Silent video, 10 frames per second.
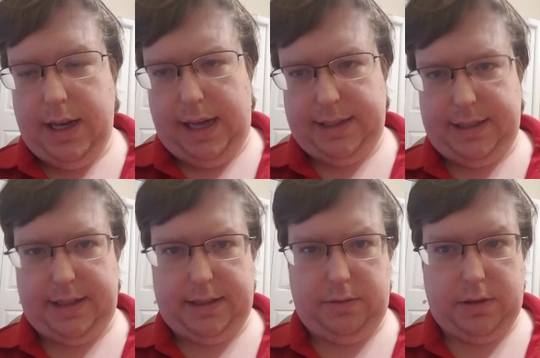And she
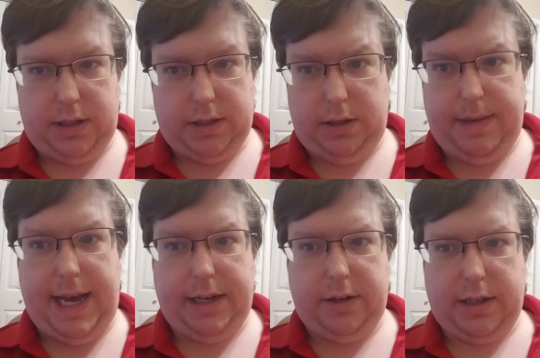says, "Well, too
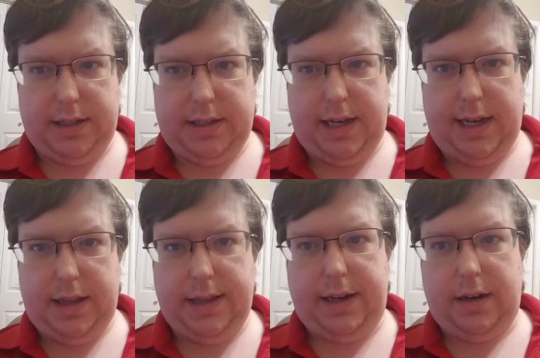bad. You're going to stay
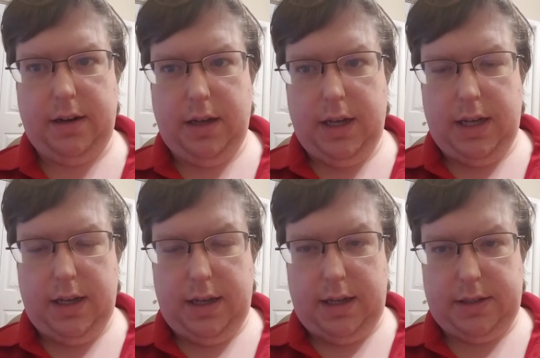in there
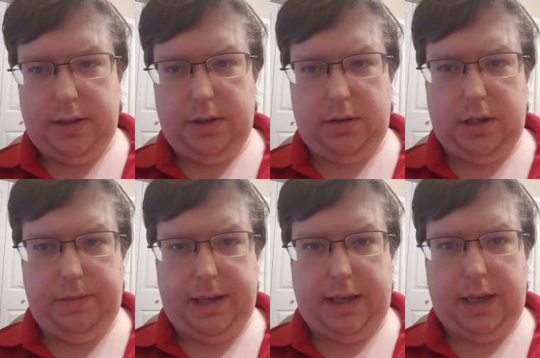until you learn to
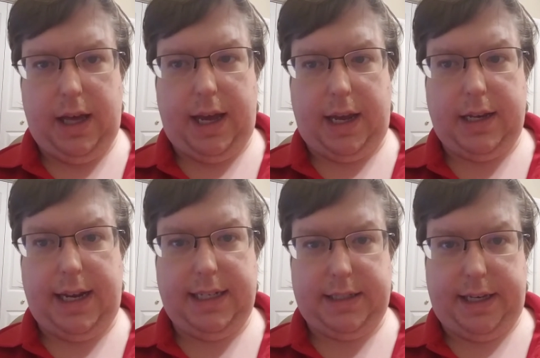be a
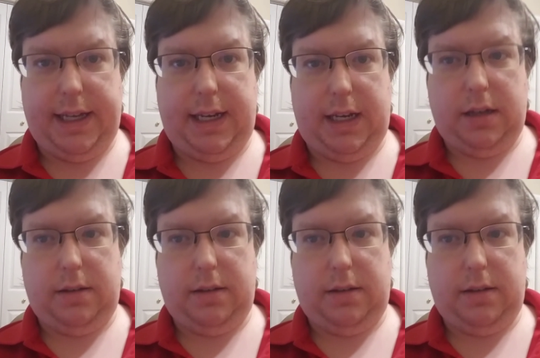nice kitty.